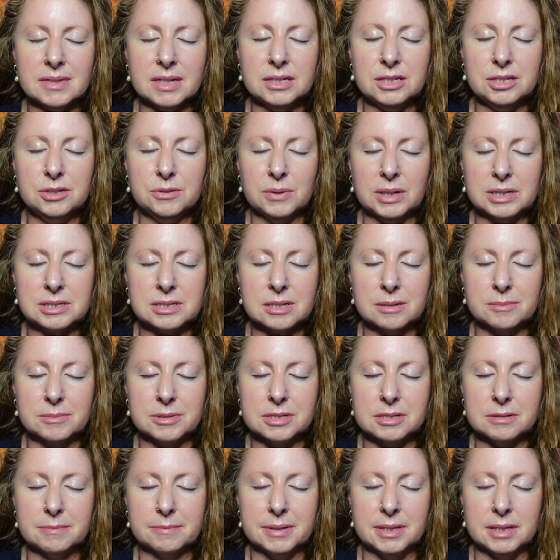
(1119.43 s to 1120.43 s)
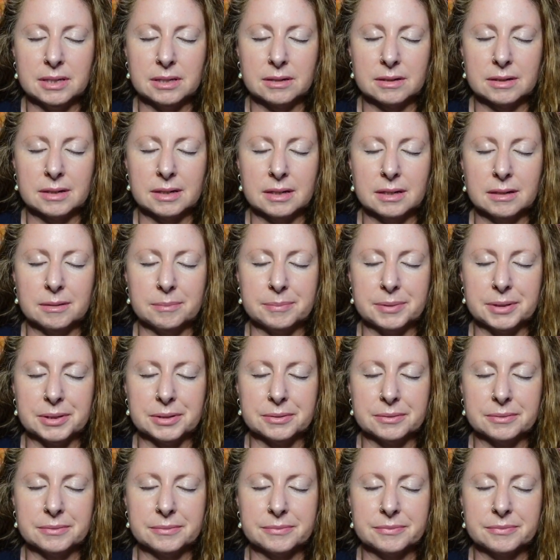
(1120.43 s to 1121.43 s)
You want someone to be there to help
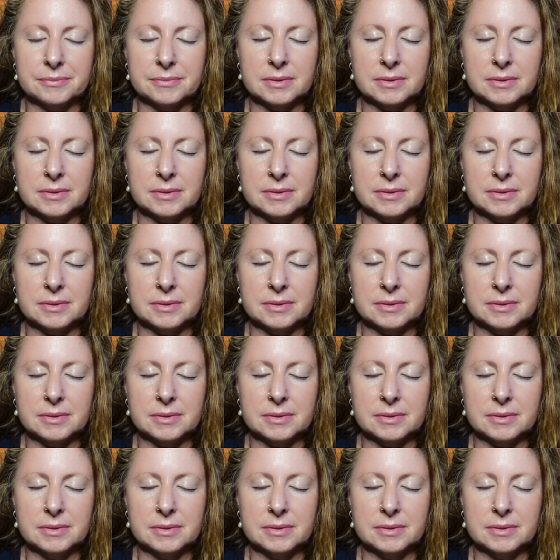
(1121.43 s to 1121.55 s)
you.